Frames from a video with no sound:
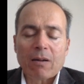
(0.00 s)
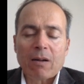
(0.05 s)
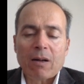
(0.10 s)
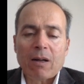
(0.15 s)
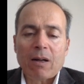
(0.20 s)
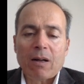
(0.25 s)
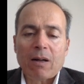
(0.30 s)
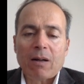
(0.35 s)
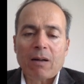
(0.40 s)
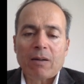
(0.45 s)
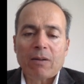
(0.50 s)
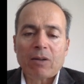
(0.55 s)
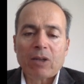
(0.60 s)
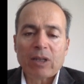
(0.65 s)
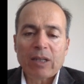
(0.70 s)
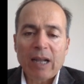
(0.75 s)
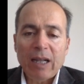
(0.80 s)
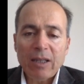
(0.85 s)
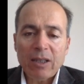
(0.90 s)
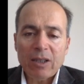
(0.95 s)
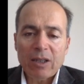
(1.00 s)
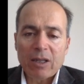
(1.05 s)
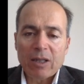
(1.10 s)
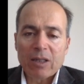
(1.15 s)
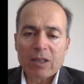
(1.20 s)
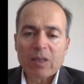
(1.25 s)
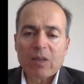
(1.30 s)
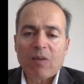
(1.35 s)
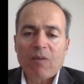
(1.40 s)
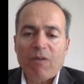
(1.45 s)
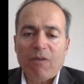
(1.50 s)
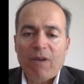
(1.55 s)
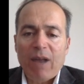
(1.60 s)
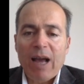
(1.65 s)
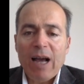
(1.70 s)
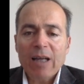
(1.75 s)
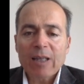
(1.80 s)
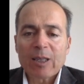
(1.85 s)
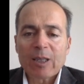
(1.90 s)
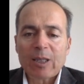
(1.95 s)
nutrients,
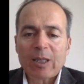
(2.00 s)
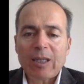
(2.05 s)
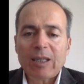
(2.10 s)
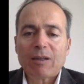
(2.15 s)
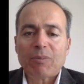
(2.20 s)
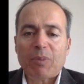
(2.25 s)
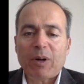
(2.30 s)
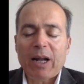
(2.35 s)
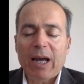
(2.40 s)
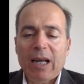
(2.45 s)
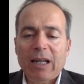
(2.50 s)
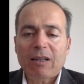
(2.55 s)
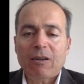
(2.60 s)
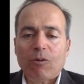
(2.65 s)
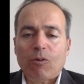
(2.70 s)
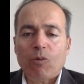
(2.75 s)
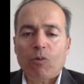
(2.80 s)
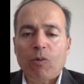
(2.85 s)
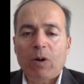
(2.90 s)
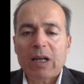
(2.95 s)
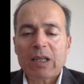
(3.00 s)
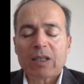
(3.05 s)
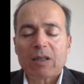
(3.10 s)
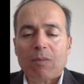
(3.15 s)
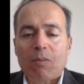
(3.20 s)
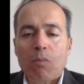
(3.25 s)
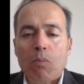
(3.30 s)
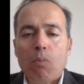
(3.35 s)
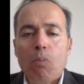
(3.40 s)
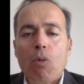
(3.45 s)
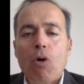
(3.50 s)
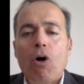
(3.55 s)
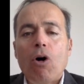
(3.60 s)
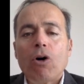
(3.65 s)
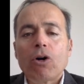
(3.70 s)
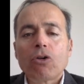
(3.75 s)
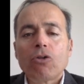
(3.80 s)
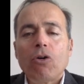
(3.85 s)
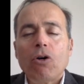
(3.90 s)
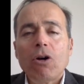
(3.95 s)
flaxseed bread was
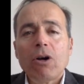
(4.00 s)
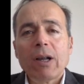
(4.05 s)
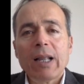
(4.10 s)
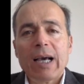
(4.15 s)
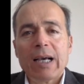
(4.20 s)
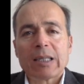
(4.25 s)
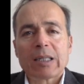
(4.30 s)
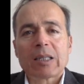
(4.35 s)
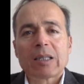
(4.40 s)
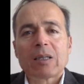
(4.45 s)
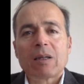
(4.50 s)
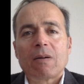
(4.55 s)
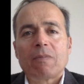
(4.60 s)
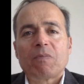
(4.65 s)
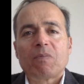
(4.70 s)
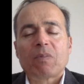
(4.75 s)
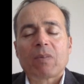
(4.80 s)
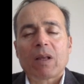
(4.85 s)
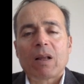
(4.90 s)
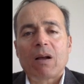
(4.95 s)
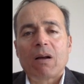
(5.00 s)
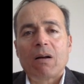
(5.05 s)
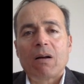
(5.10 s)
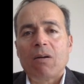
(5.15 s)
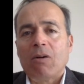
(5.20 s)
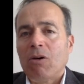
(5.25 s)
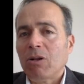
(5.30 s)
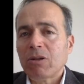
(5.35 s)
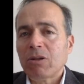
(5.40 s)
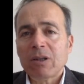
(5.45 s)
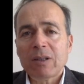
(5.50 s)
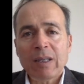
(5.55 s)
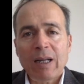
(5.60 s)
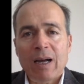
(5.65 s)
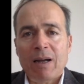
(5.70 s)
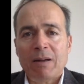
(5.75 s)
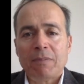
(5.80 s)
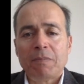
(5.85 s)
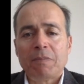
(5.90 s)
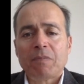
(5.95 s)
more or less all the
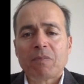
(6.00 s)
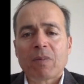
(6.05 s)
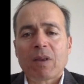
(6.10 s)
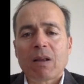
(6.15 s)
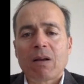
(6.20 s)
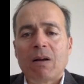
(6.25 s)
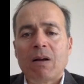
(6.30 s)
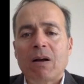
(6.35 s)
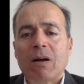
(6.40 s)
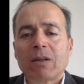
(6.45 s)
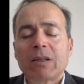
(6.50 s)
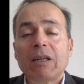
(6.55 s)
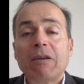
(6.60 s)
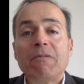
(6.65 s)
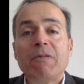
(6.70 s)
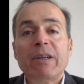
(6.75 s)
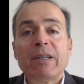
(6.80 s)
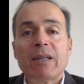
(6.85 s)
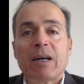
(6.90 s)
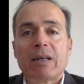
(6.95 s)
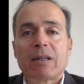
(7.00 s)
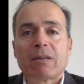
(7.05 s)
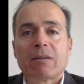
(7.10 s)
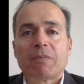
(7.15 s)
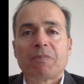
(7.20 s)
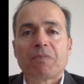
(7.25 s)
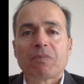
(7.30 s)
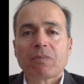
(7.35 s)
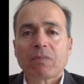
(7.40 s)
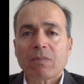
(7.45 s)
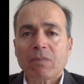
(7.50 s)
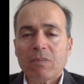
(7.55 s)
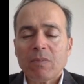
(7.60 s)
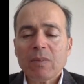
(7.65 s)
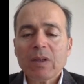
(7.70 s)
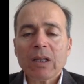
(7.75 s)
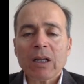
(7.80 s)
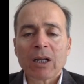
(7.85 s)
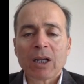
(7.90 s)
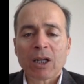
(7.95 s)
time the winner.
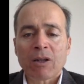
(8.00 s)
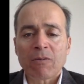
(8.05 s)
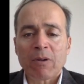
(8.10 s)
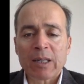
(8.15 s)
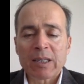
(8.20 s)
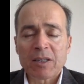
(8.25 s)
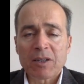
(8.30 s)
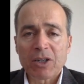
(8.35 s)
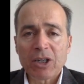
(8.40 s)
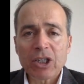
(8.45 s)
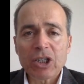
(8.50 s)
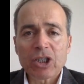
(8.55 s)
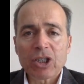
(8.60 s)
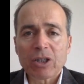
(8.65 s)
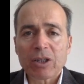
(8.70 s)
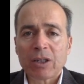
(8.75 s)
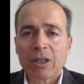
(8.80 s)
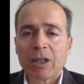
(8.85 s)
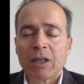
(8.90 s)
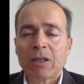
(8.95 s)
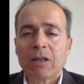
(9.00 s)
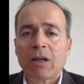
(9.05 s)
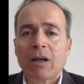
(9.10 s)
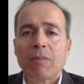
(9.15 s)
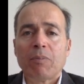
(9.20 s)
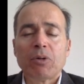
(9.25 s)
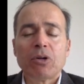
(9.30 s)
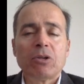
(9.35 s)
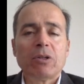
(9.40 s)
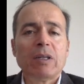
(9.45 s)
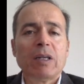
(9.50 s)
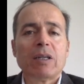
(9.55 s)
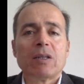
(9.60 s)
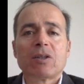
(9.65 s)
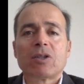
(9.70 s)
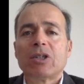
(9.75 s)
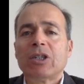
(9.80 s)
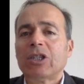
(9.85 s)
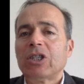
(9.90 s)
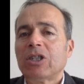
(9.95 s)
It was rich in
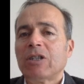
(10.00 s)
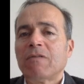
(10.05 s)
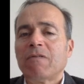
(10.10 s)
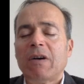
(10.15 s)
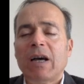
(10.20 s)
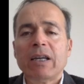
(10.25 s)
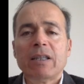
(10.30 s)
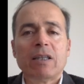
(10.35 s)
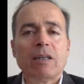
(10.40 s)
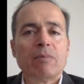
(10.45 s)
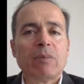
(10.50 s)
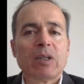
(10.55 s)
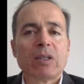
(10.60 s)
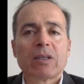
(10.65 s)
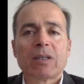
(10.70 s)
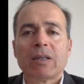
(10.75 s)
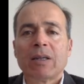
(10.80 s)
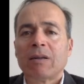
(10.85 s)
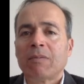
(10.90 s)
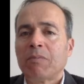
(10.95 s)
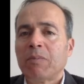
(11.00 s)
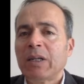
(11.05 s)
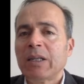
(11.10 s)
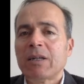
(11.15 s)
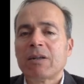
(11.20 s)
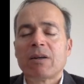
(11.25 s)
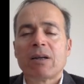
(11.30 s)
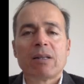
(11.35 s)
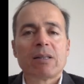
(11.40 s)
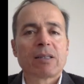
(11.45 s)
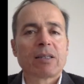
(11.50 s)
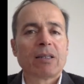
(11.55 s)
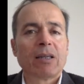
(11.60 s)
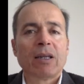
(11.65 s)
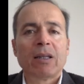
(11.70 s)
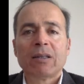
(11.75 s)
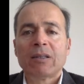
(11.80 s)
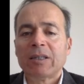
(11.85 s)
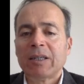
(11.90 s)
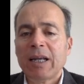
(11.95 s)
proteins, rich in vitamins, in minerals,
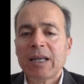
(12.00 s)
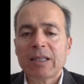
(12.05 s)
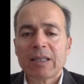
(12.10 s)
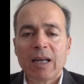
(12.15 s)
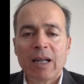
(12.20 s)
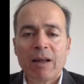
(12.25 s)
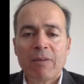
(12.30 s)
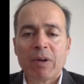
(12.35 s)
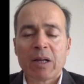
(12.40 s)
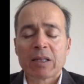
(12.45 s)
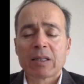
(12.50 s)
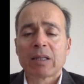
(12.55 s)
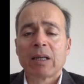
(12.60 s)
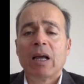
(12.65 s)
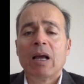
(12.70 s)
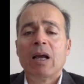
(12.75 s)
in trace elements.